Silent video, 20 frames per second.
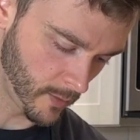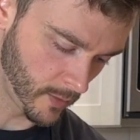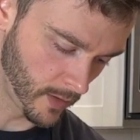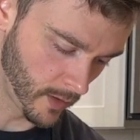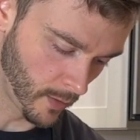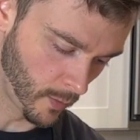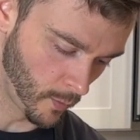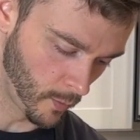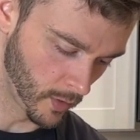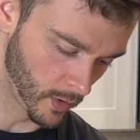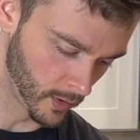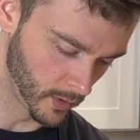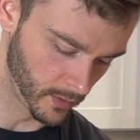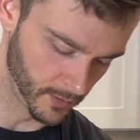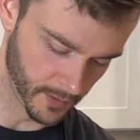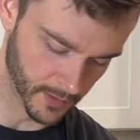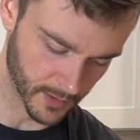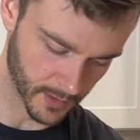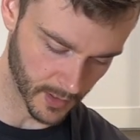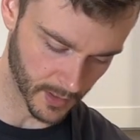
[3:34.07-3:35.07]
in the
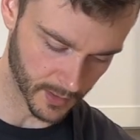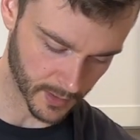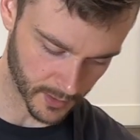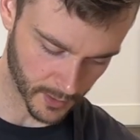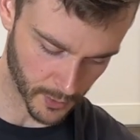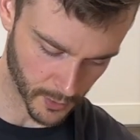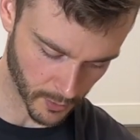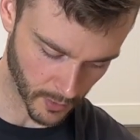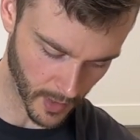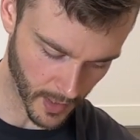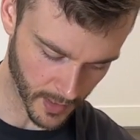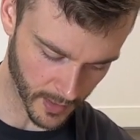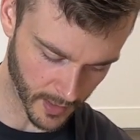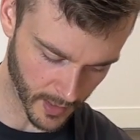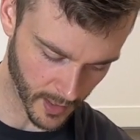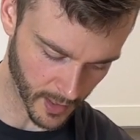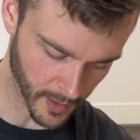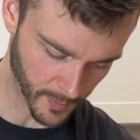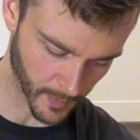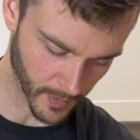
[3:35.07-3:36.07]
world is this dry
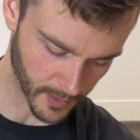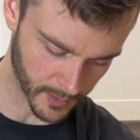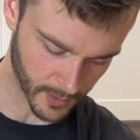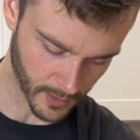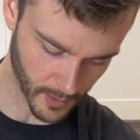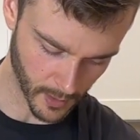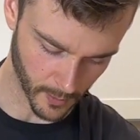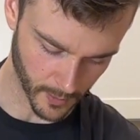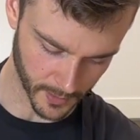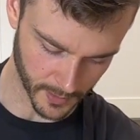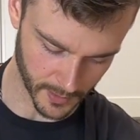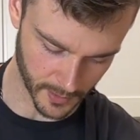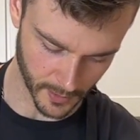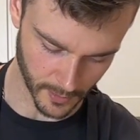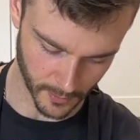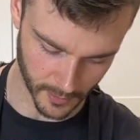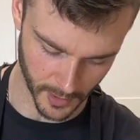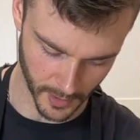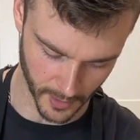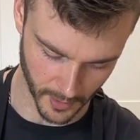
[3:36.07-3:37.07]
cake mix going to
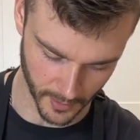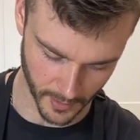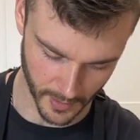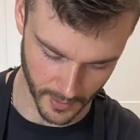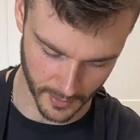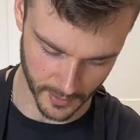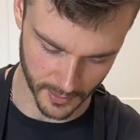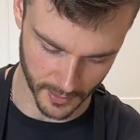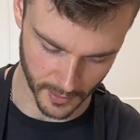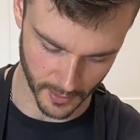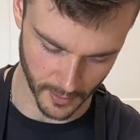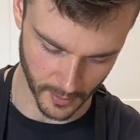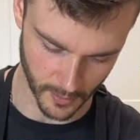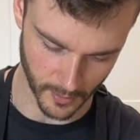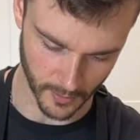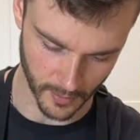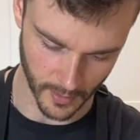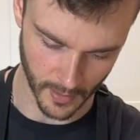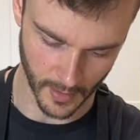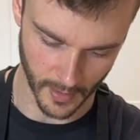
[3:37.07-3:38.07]
turn into
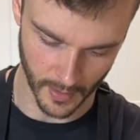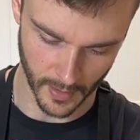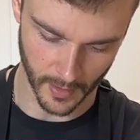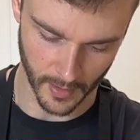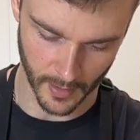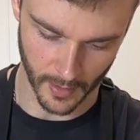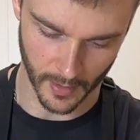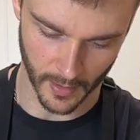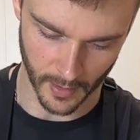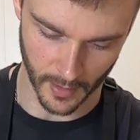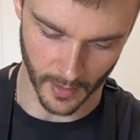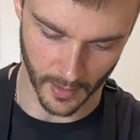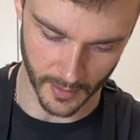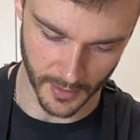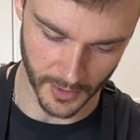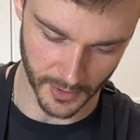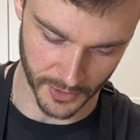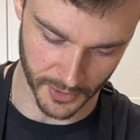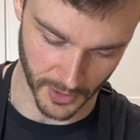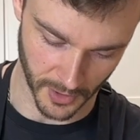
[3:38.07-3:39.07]
a
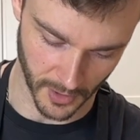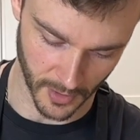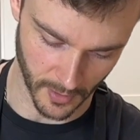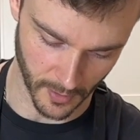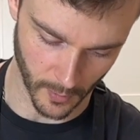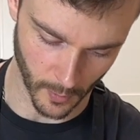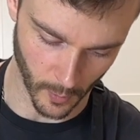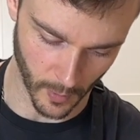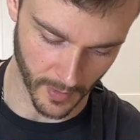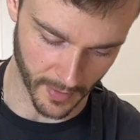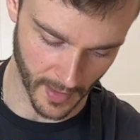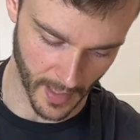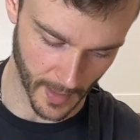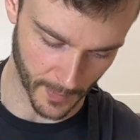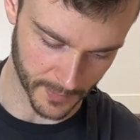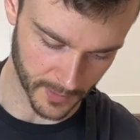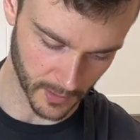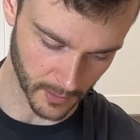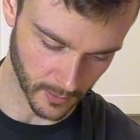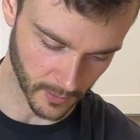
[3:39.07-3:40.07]
dessert with
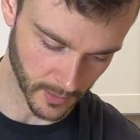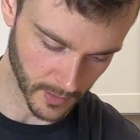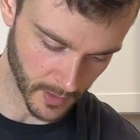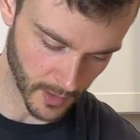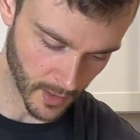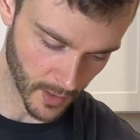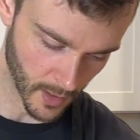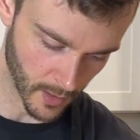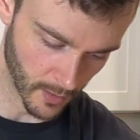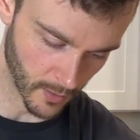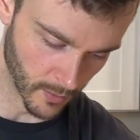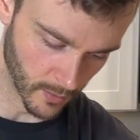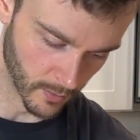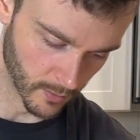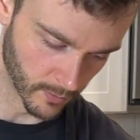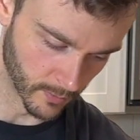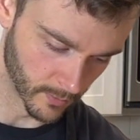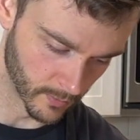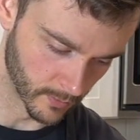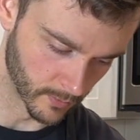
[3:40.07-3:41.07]
absolutely no
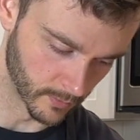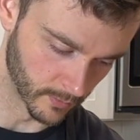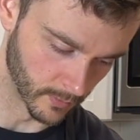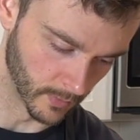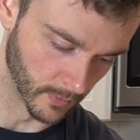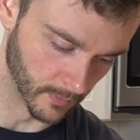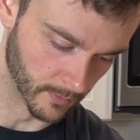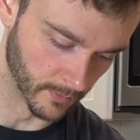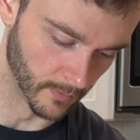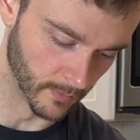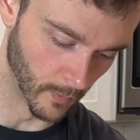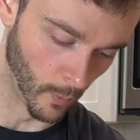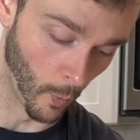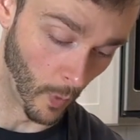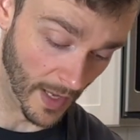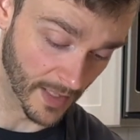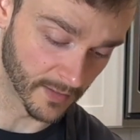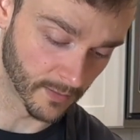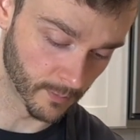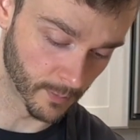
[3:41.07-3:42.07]

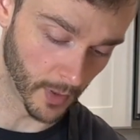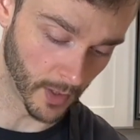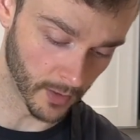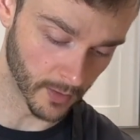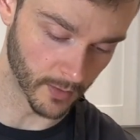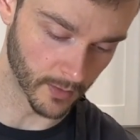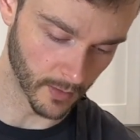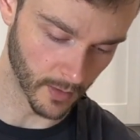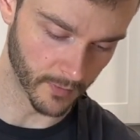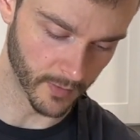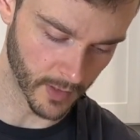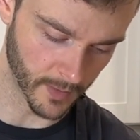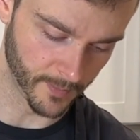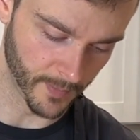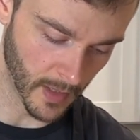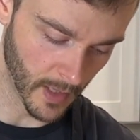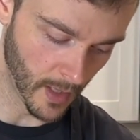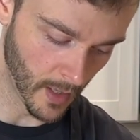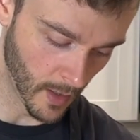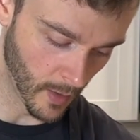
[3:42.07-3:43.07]
wet part of it?
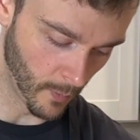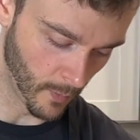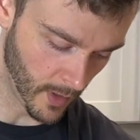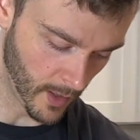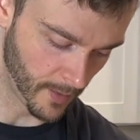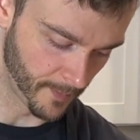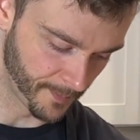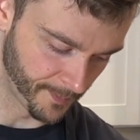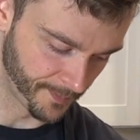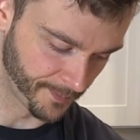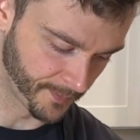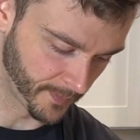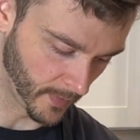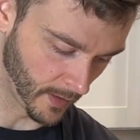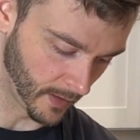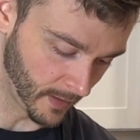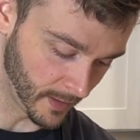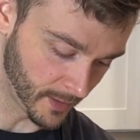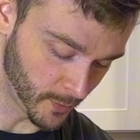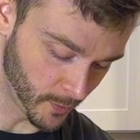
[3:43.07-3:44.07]
Well,
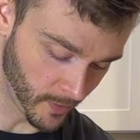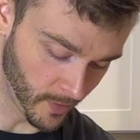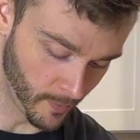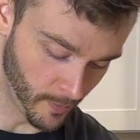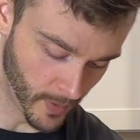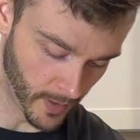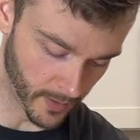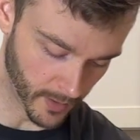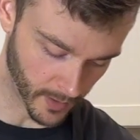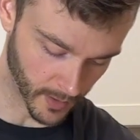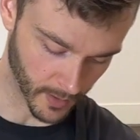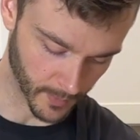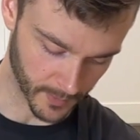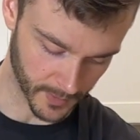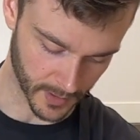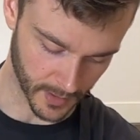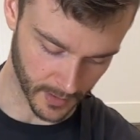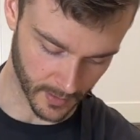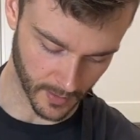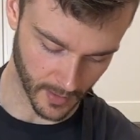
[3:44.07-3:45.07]
that's where the butter comes
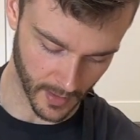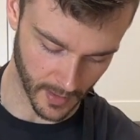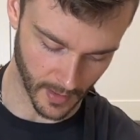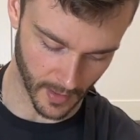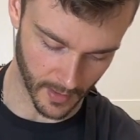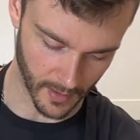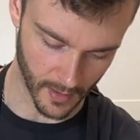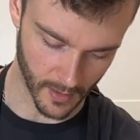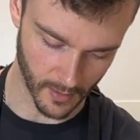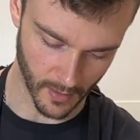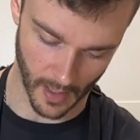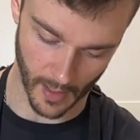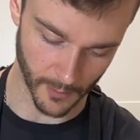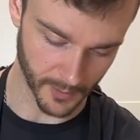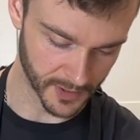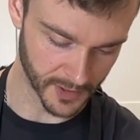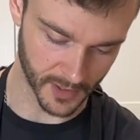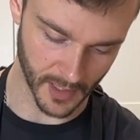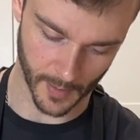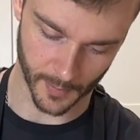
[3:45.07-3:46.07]
in. And I know I
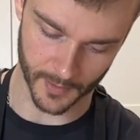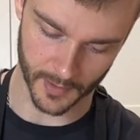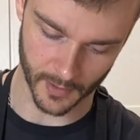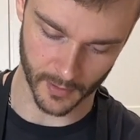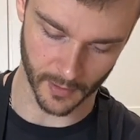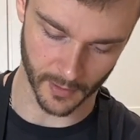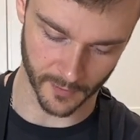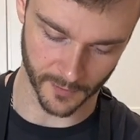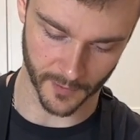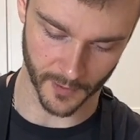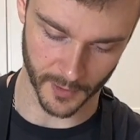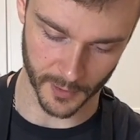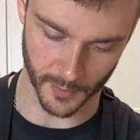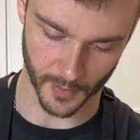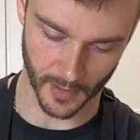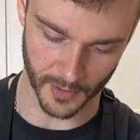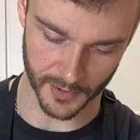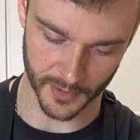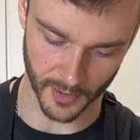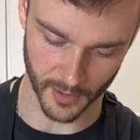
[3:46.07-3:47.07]
was skeptical at first when
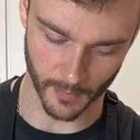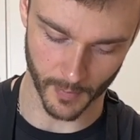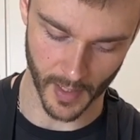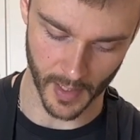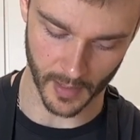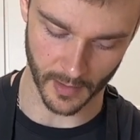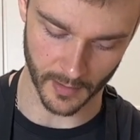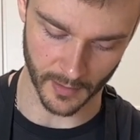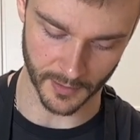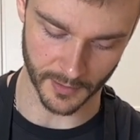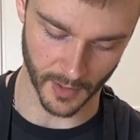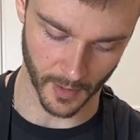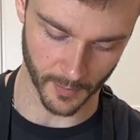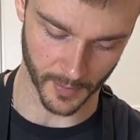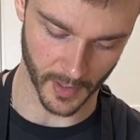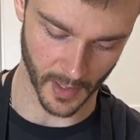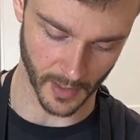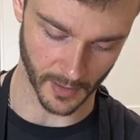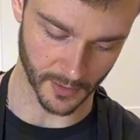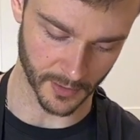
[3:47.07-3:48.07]
I started making these dump
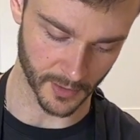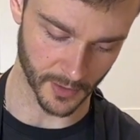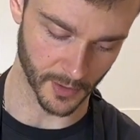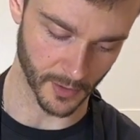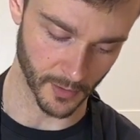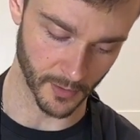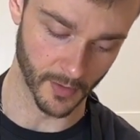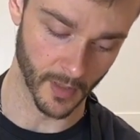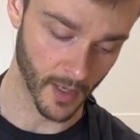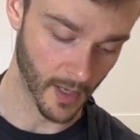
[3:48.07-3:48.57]
cakes too,